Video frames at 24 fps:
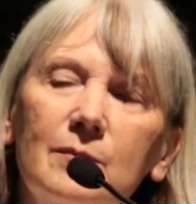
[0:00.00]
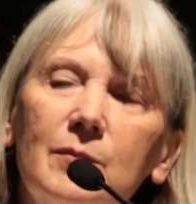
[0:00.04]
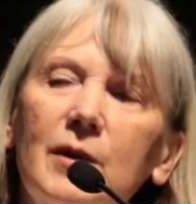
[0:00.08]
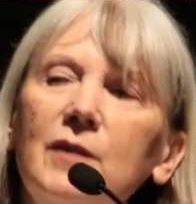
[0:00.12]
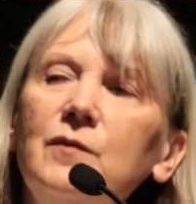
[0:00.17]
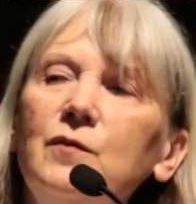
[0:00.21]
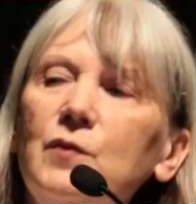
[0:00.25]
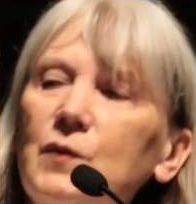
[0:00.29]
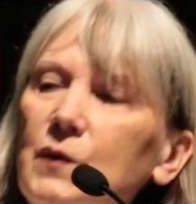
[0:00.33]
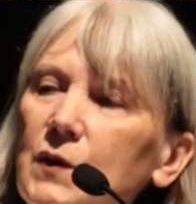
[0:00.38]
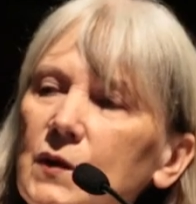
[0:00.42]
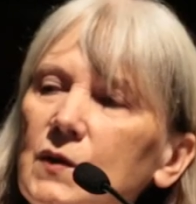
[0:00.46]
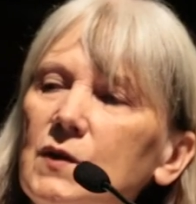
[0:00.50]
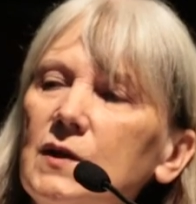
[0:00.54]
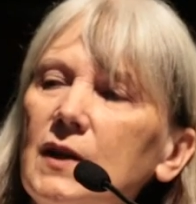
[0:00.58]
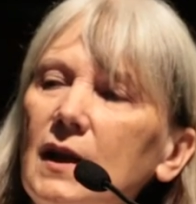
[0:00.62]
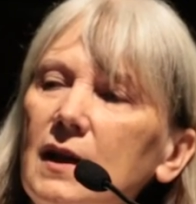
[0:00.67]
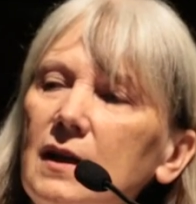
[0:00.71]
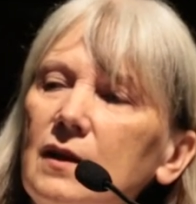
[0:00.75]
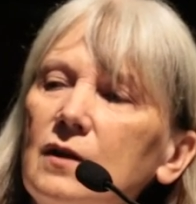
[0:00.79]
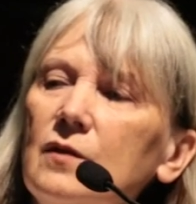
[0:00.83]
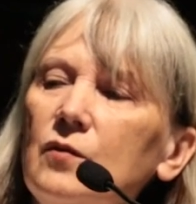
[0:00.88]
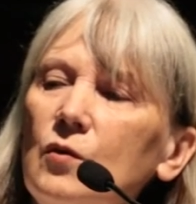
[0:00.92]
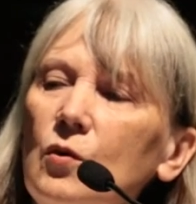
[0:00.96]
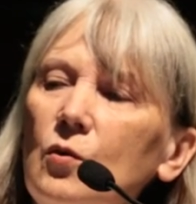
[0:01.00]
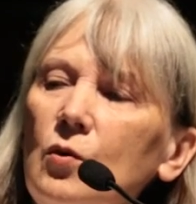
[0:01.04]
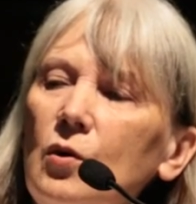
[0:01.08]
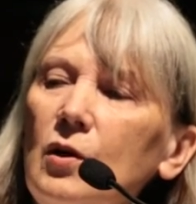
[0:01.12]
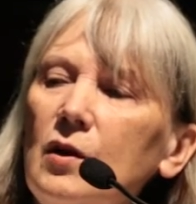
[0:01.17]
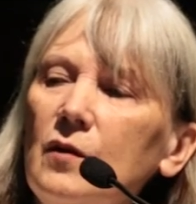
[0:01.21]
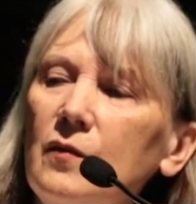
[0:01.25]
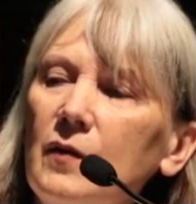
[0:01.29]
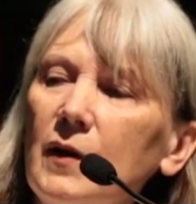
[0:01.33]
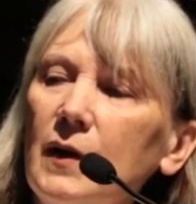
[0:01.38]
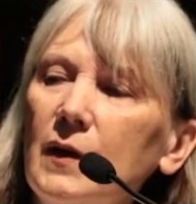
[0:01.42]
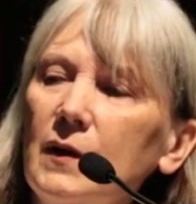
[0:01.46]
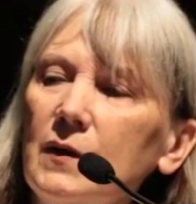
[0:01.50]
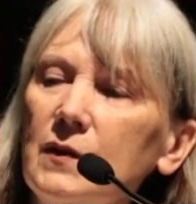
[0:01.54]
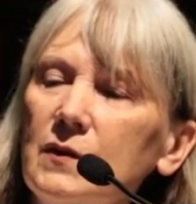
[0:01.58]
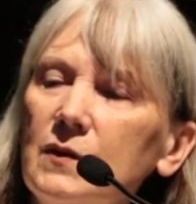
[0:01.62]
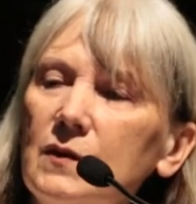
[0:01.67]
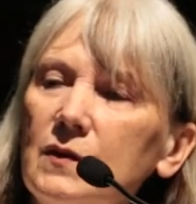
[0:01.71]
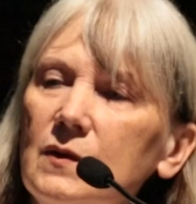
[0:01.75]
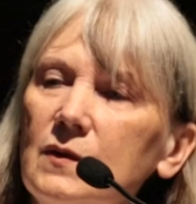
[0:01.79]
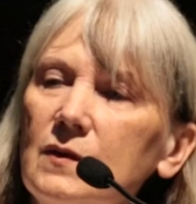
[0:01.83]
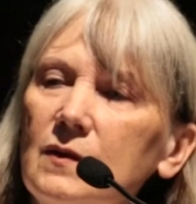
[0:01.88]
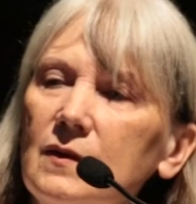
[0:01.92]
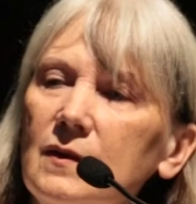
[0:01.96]
but for the sake of all of
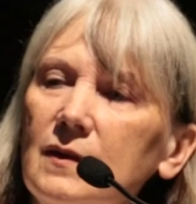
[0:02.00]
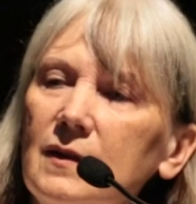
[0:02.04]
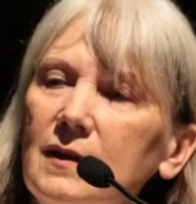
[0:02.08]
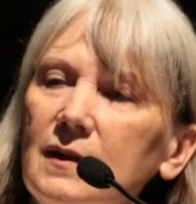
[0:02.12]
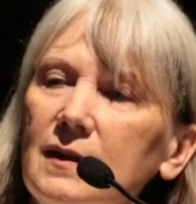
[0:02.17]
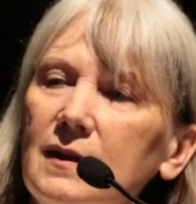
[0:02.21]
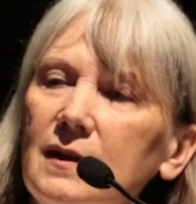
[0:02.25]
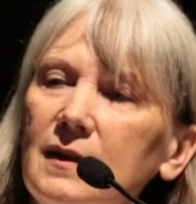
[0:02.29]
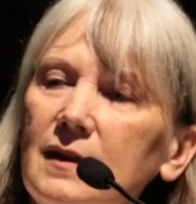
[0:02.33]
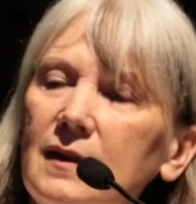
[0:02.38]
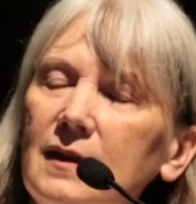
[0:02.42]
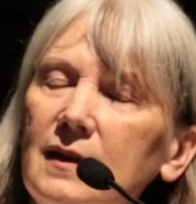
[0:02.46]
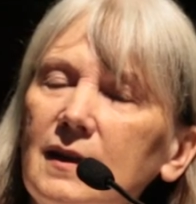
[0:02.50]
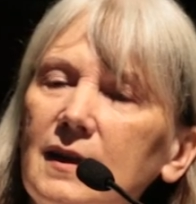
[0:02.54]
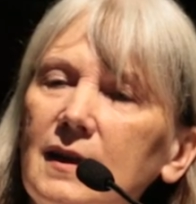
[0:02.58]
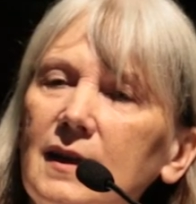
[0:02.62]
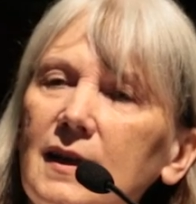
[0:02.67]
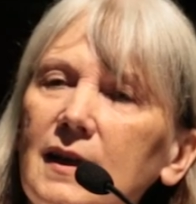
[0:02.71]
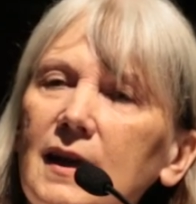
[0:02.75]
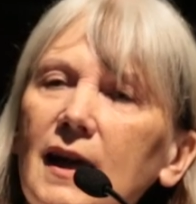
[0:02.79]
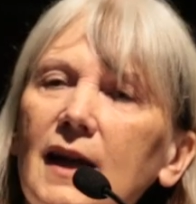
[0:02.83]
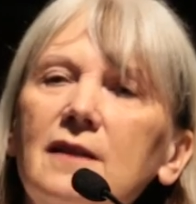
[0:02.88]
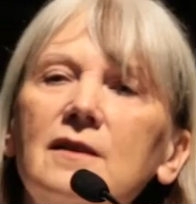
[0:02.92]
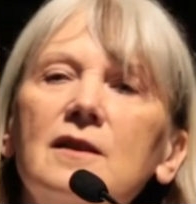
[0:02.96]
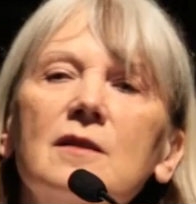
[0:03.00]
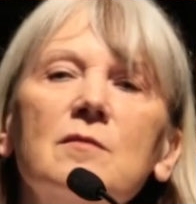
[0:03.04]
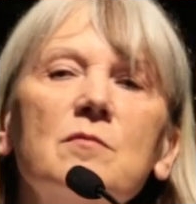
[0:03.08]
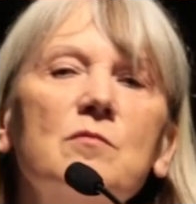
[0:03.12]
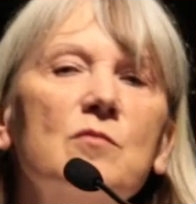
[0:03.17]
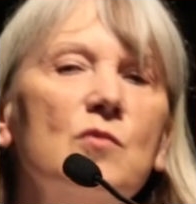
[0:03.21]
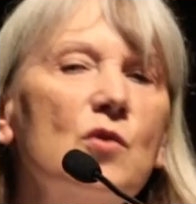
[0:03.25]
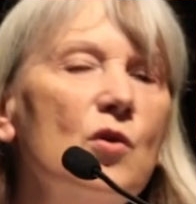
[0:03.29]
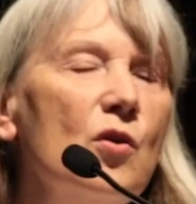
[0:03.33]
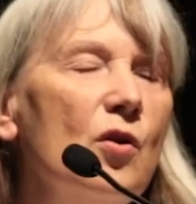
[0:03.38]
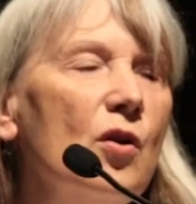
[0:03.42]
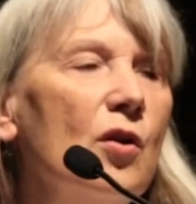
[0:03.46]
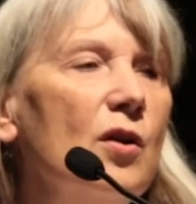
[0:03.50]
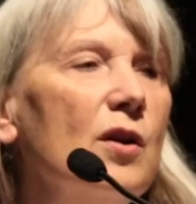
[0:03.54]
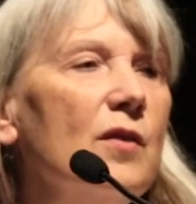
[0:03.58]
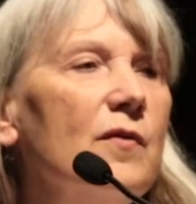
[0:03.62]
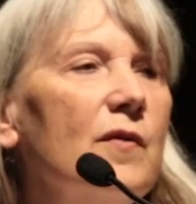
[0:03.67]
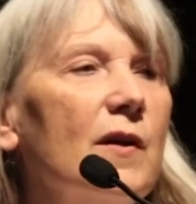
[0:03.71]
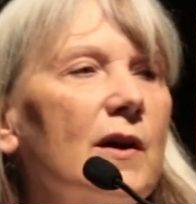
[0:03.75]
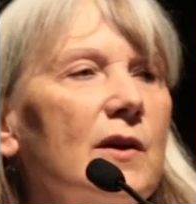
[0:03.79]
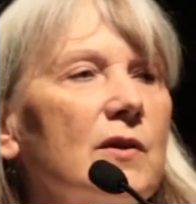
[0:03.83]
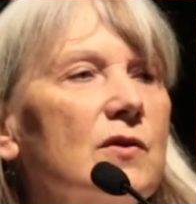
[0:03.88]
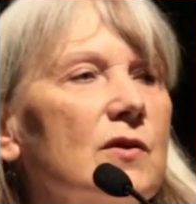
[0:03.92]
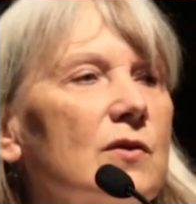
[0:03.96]
us. And the more
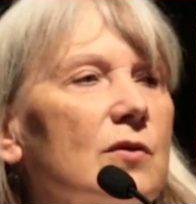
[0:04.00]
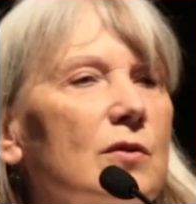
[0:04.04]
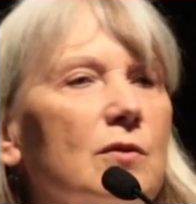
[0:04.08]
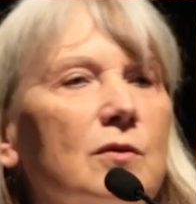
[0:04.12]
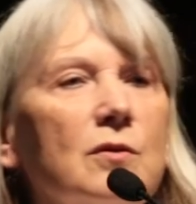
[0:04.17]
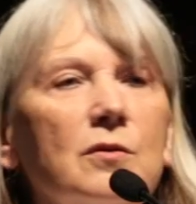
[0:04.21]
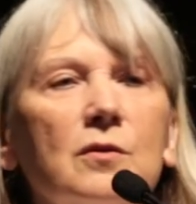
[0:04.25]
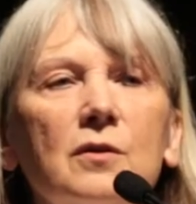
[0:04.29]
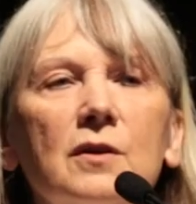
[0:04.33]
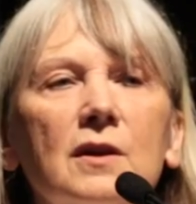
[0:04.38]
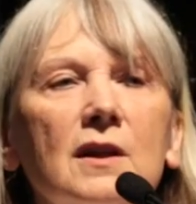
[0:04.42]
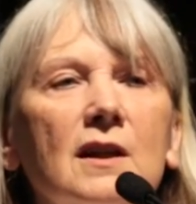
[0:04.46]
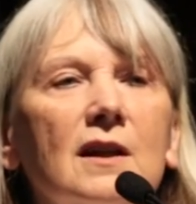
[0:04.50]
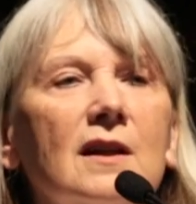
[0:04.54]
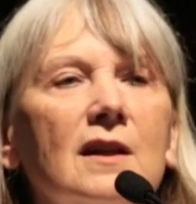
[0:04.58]
of us who